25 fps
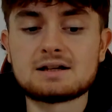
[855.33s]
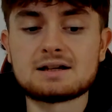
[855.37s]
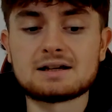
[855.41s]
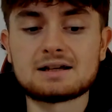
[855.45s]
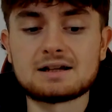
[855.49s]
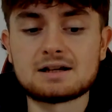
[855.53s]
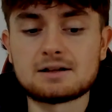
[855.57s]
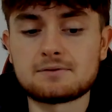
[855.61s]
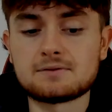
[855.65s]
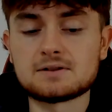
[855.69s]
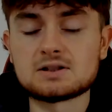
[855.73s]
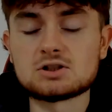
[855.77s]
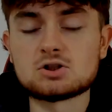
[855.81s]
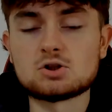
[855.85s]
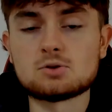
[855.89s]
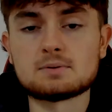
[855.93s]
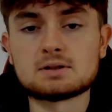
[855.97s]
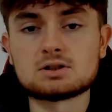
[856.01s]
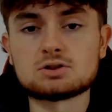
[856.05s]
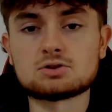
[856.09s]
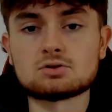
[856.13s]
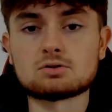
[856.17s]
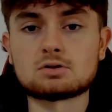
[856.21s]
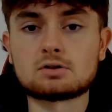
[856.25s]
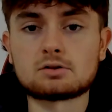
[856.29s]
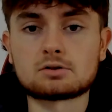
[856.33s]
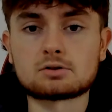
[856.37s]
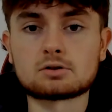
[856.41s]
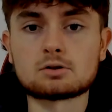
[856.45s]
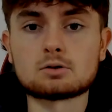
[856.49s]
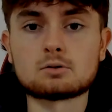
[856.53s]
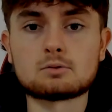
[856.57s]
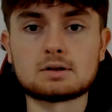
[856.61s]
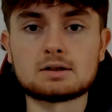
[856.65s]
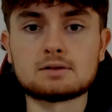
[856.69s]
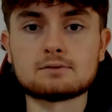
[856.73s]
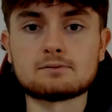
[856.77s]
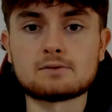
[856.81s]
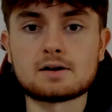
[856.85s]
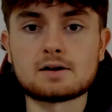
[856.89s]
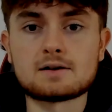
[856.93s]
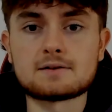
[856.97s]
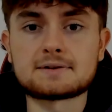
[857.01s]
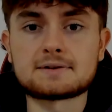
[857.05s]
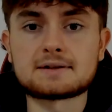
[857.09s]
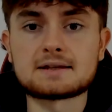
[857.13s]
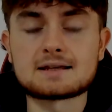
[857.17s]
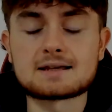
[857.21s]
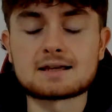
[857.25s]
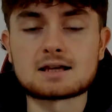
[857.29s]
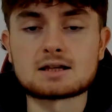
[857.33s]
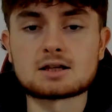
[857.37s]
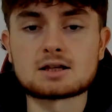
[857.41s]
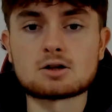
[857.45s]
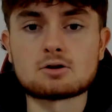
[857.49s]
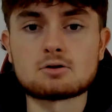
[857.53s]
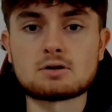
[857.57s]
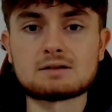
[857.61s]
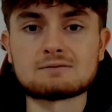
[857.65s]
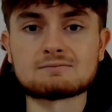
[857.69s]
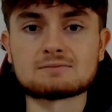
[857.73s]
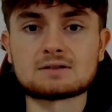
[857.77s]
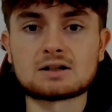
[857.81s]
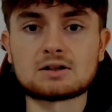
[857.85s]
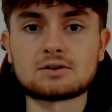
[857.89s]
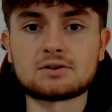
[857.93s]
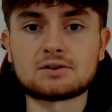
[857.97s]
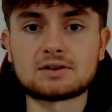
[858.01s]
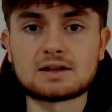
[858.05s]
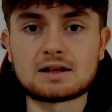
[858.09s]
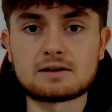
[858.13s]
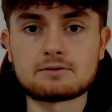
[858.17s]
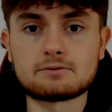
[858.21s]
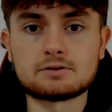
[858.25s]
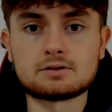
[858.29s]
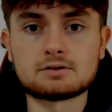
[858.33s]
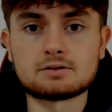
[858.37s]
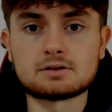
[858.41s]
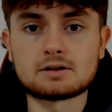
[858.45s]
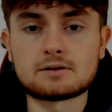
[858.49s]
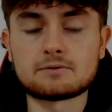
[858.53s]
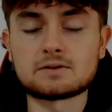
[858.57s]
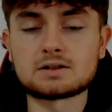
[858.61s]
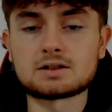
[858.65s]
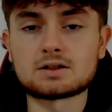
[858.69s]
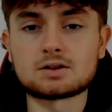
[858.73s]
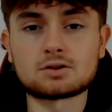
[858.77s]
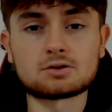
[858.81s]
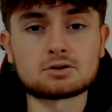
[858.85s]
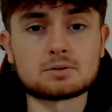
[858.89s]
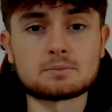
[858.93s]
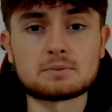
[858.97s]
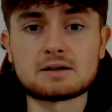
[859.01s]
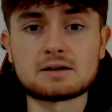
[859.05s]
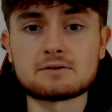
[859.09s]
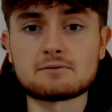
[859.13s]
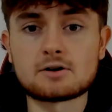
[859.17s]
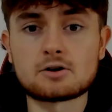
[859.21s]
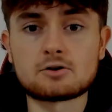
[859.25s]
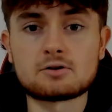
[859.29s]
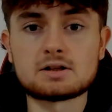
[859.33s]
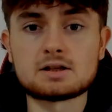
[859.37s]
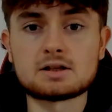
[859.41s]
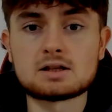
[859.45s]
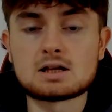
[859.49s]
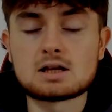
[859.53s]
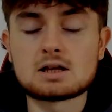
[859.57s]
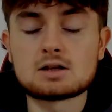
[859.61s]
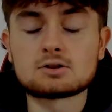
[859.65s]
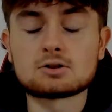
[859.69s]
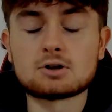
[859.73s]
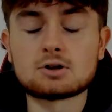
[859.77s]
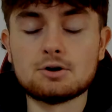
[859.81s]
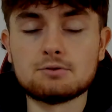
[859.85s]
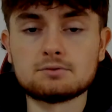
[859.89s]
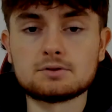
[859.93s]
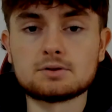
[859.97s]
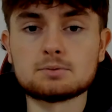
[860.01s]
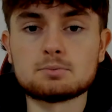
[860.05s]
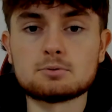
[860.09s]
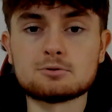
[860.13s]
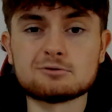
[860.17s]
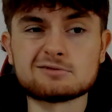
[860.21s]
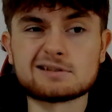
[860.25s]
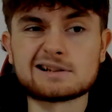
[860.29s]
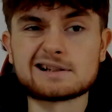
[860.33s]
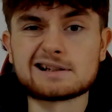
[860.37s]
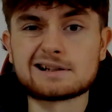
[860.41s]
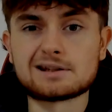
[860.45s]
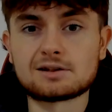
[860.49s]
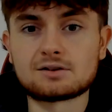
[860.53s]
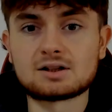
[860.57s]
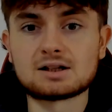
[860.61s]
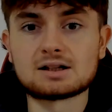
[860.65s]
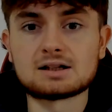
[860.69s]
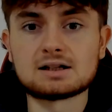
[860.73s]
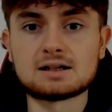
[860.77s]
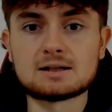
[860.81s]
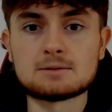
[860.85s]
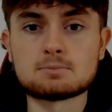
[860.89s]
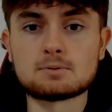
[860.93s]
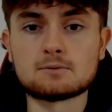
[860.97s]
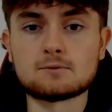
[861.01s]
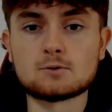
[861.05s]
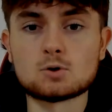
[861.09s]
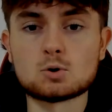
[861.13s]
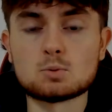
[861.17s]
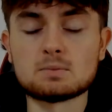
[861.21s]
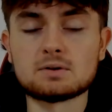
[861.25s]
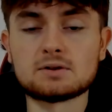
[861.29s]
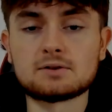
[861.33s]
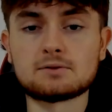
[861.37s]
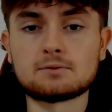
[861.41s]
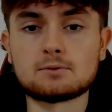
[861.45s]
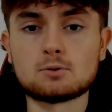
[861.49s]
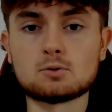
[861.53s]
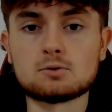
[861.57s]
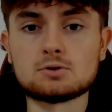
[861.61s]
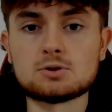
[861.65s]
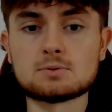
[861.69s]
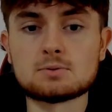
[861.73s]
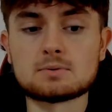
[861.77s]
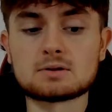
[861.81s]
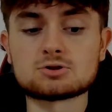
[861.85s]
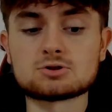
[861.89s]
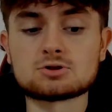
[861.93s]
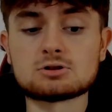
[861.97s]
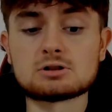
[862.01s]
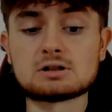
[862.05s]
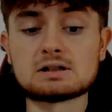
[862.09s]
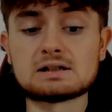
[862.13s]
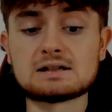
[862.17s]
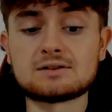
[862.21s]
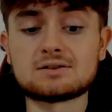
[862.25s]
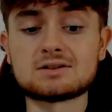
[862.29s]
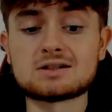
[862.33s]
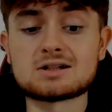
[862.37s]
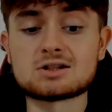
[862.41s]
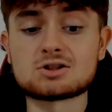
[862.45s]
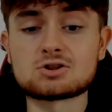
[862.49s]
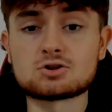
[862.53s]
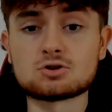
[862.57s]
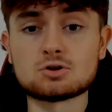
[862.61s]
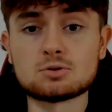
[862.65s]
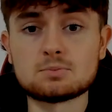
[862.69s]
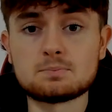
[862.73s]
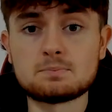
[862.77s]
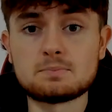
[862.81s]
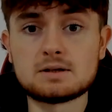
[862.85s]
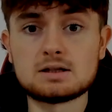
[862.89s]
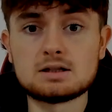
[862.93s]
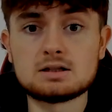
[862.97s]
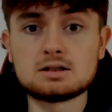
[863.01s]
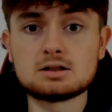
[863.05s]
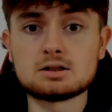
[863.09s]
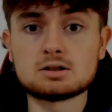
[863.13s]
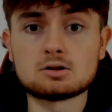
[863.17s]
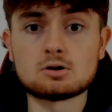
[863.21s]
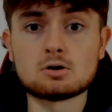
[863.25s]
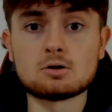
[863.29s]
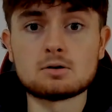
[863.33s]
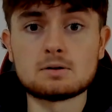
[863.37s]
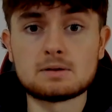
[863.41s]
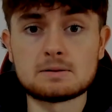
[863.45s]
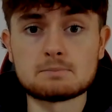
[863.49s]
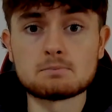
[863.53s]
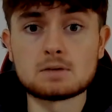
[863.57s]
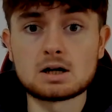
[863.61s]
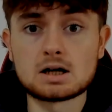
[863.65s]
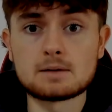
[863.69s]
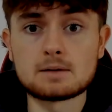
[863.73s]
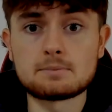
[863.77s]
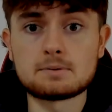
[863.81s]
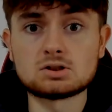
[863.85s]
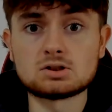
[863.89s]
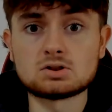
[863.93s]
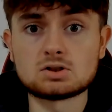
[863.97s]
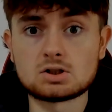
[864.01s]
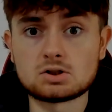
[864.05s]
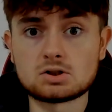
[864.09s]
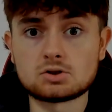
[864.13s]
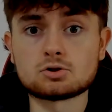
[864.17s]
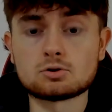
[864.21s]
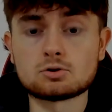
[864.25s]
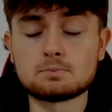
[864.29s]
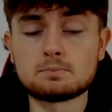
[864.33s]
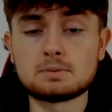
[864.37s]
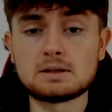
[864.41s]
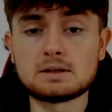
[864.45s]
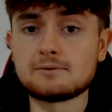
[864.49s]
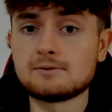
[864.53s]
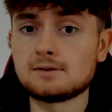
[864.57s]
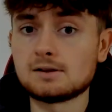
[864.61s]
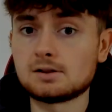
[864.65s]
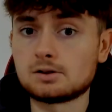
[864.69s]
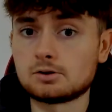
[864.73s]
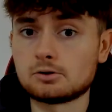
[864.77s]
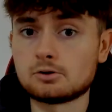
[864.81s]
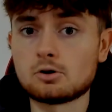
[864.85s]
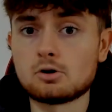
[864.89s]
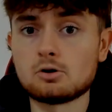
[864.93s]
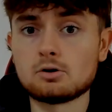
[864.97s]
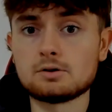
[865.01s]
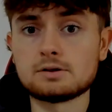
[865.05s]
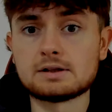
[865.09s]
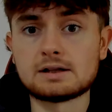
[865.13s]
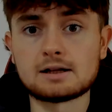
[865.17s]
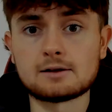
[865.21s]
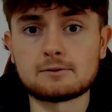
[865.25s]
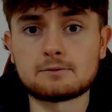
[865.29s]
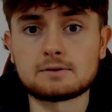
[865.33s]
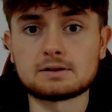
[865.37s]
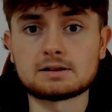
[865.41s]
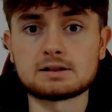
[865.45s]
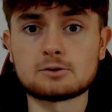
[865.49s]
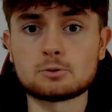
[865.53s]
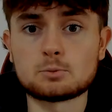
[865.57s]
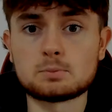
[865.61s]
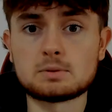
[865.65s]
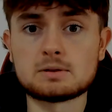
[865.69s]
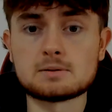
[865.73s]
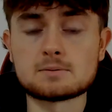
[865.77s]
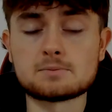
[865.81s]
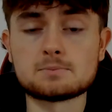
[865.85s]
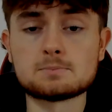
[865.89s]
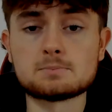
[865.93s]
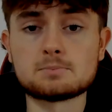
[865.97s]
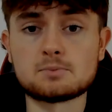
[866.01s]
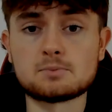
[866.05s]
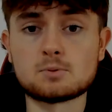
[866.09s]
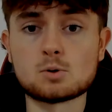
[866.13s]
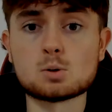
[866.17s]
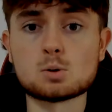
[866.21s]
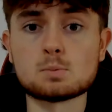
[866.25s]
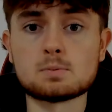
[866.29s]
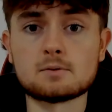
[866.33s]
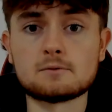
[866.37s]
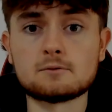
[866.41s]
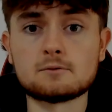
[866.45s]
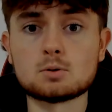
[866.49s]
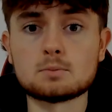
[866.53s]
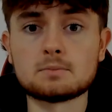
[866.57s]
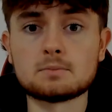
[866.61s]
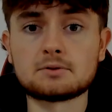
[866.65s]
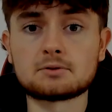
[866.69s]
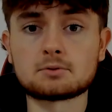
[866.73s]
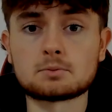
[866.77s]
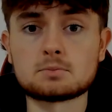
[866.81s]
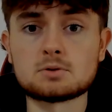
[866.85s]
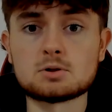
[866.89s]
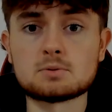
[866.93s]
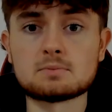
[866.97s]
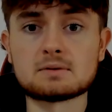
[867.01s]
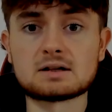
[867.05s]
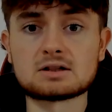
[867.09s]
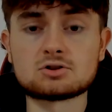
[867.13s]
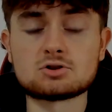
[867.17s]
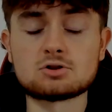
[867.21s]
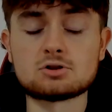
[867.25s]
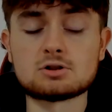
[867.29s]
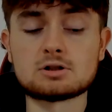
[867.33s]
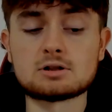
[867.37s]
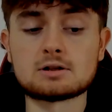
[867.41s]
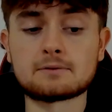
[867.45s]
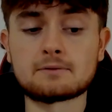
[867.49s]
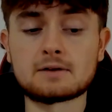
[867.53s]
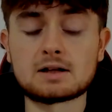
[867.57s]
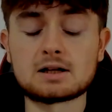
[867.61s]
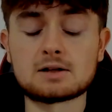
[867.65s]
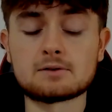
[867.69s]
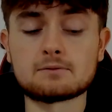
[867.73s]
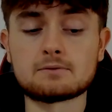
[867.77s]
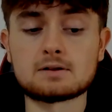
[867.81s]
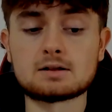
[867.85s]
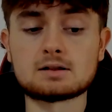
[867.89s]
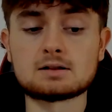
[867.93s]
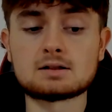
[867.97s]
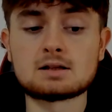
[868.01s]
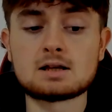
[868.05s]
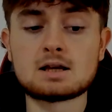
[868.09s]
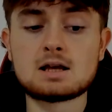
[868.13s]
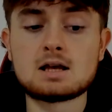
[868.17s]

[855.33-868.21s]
And I think Eubank Jr. is going to win via TKO in round 7. I think it's going to be a very comfortable, realistically, performance for Eubank Jr. At least it should be, or in my opinion, it should be. If it's not, then I think there will be a poor performance from Eubank Jr., if anything.